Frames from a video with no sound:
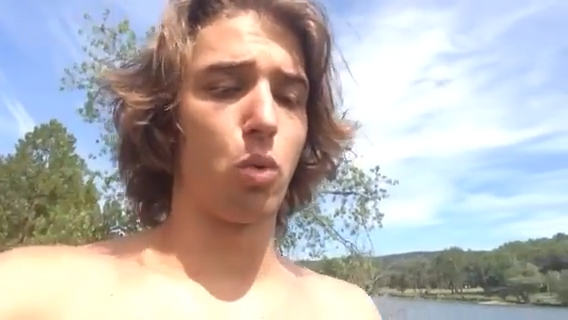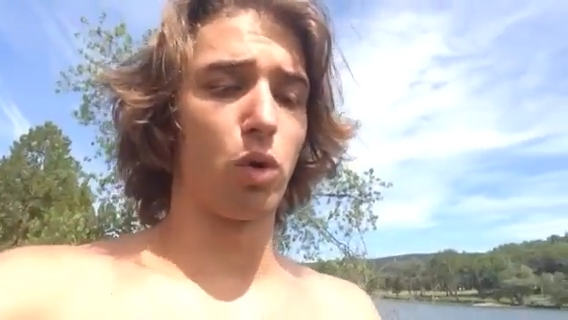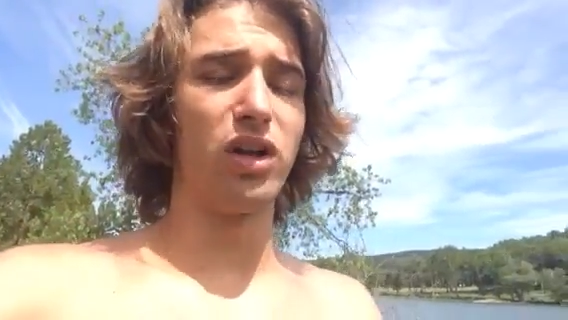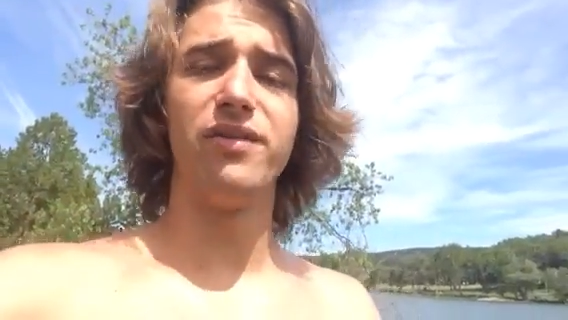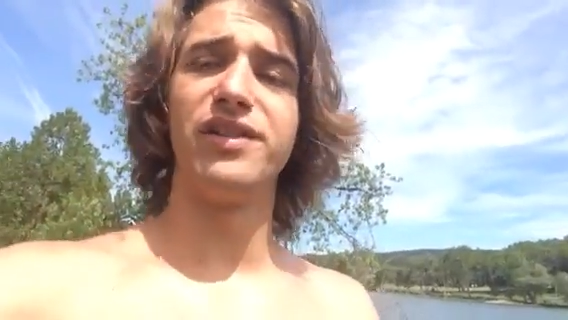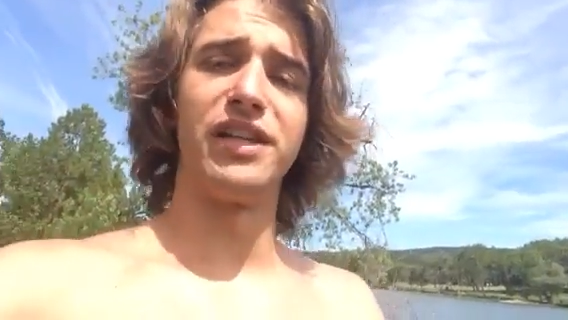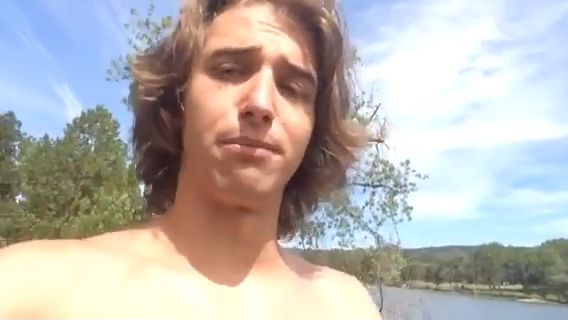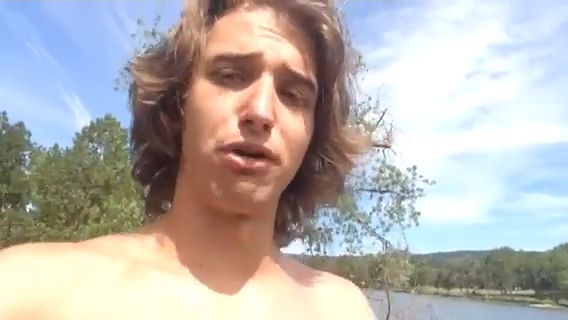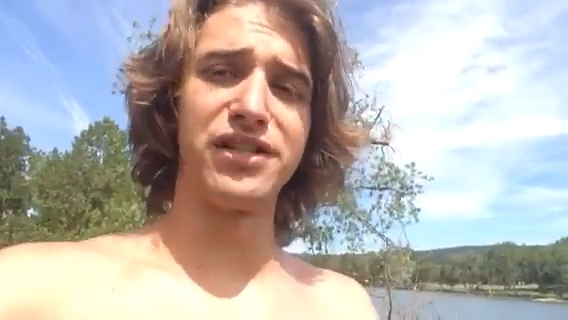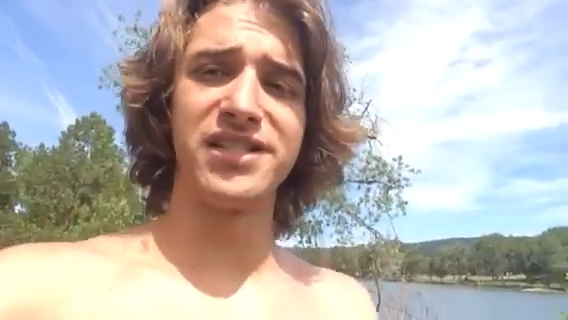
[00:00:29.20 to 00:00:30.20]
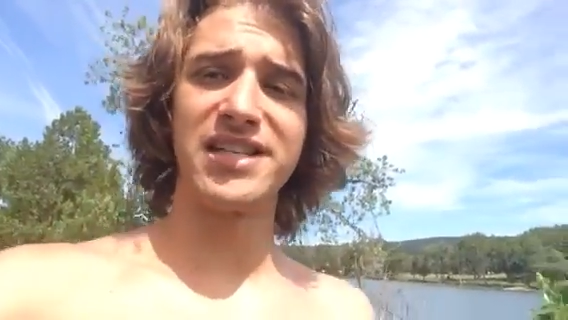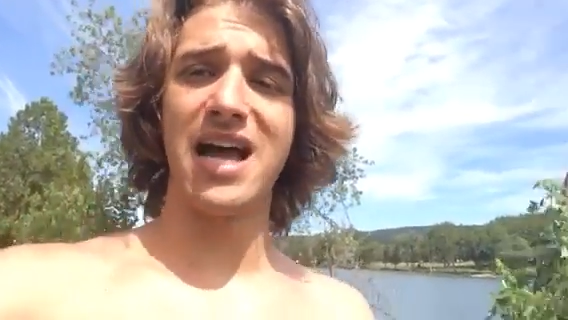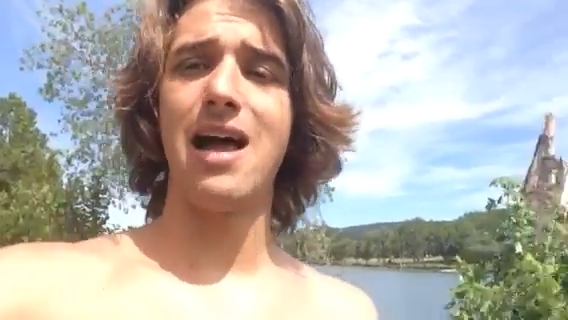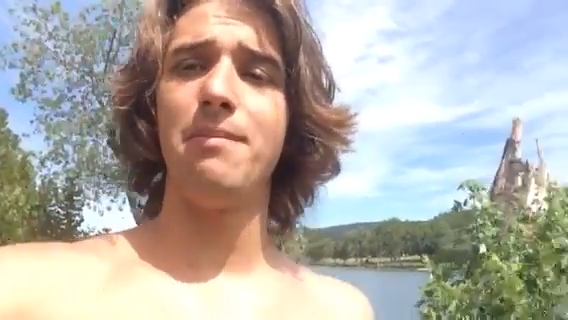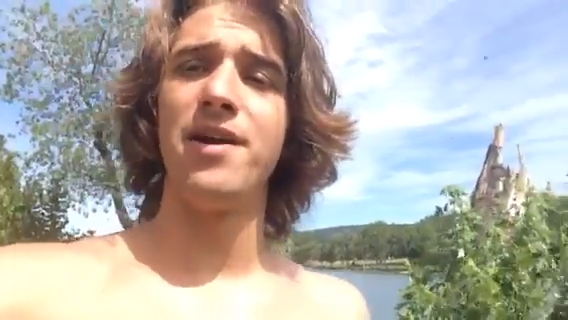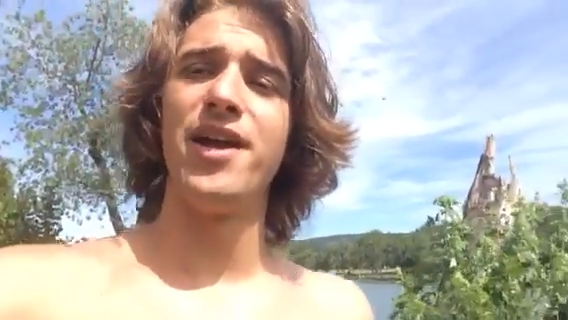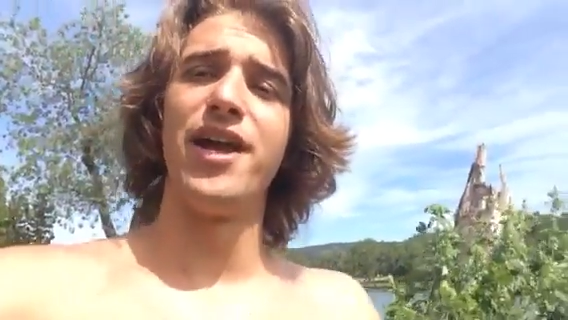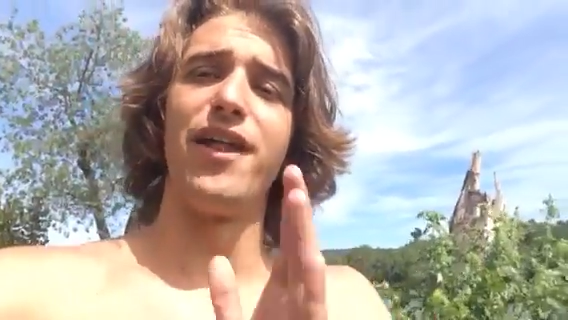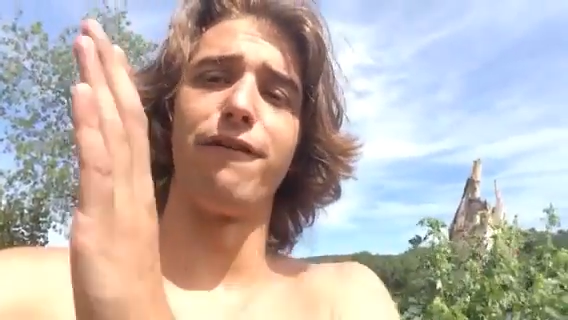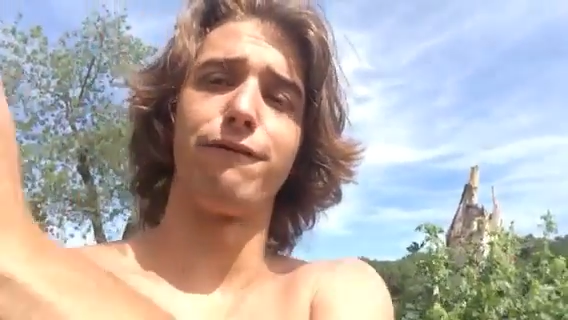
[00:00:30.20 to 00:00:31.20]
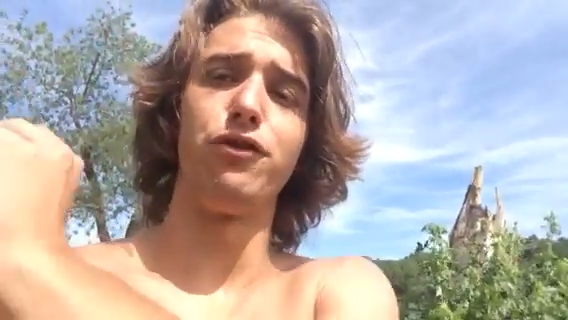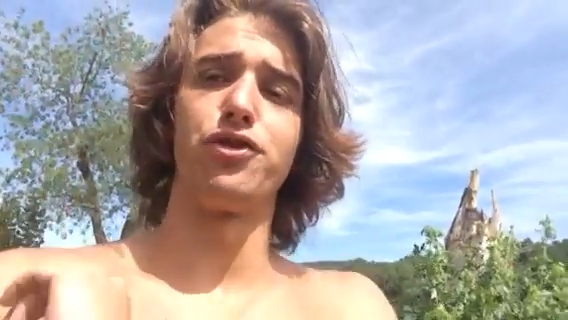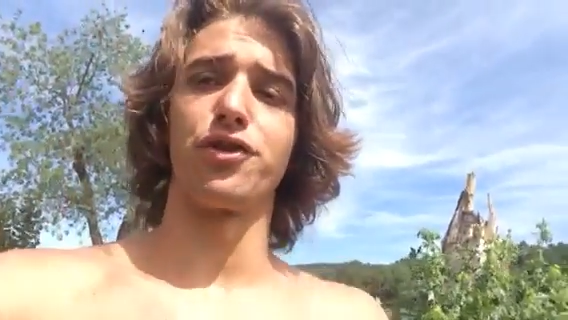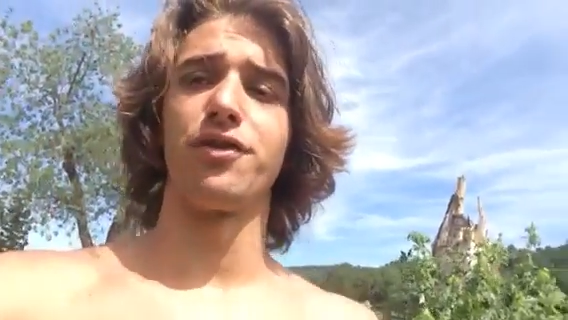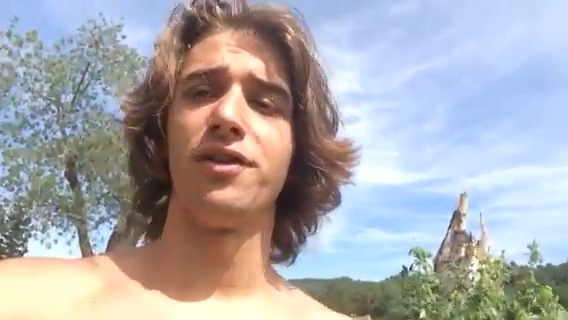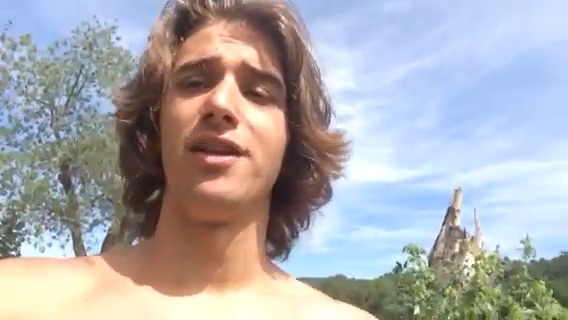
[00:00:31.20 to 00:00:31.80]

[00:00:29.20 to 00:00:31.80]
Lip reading: we're living in the present time and the future.